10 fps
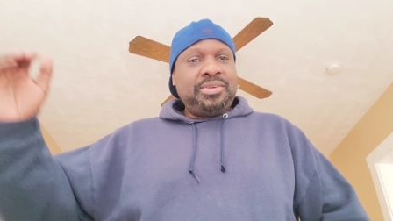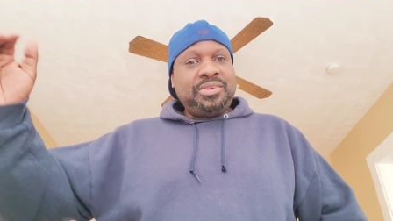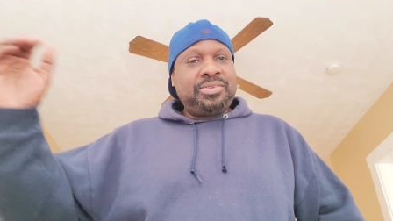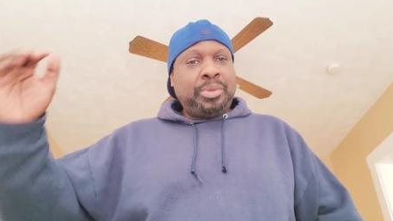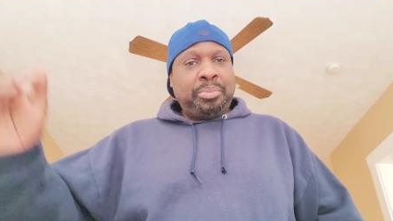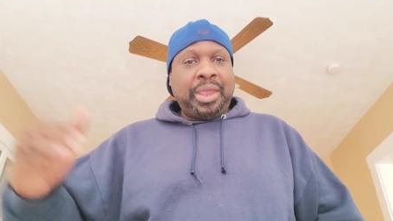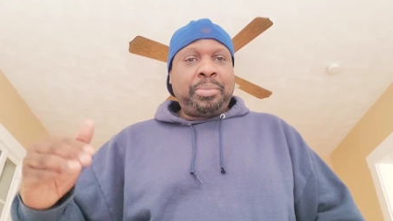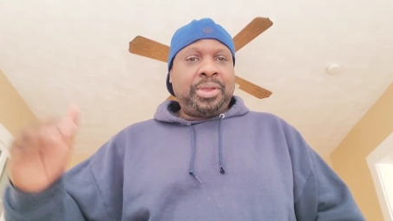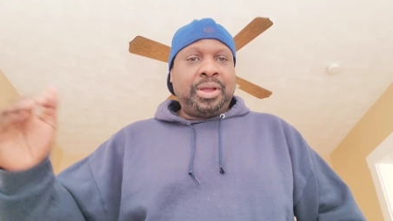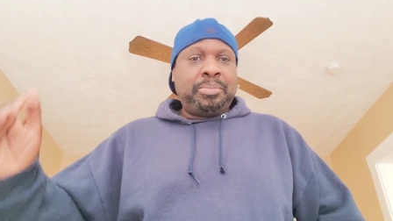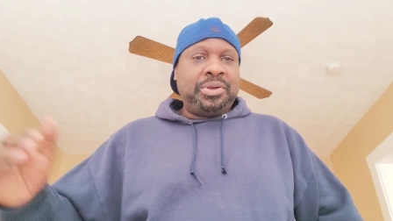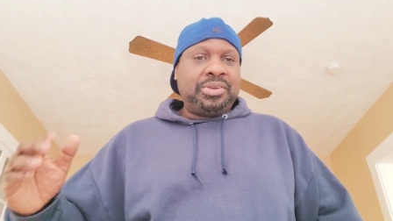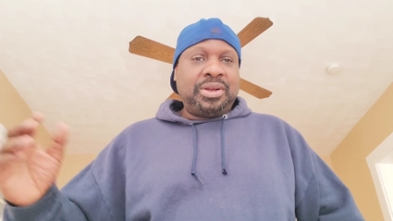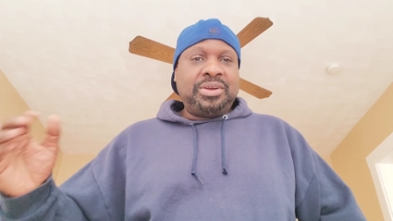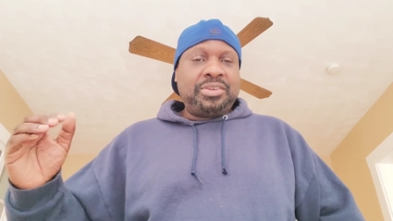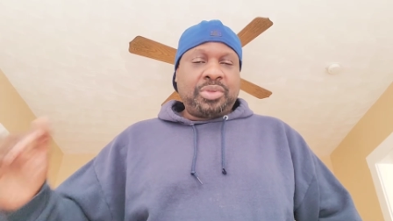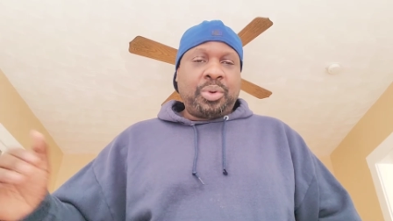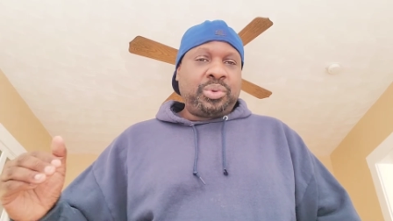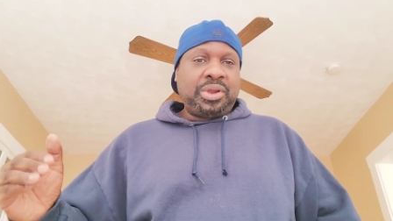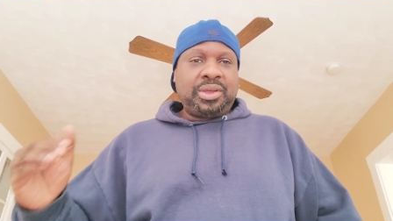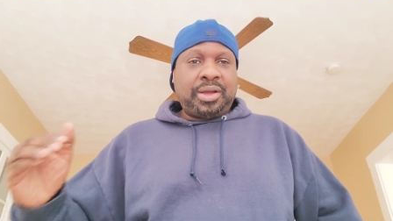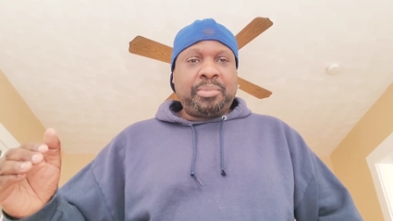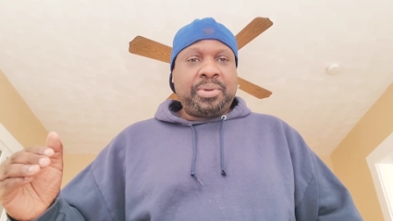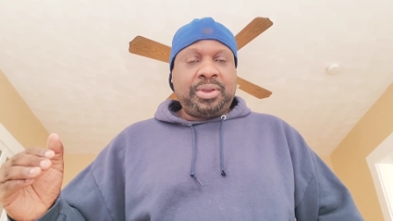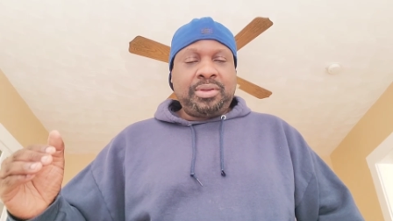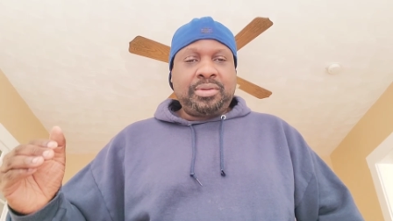some baby companies under this holding company